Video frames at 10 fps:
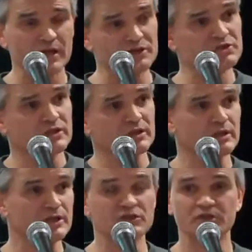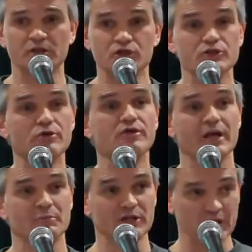He's, uh, he's in a youth
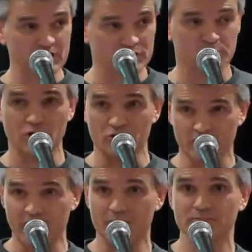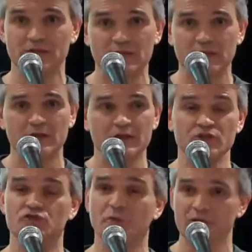rehabilitation program.
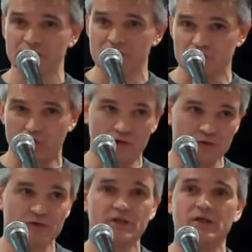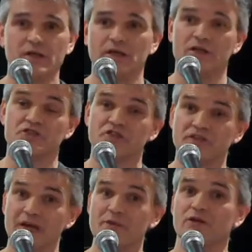He's 20 years old. He
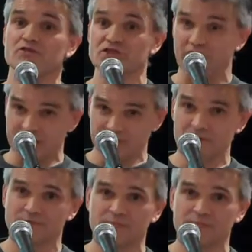just came out of jail.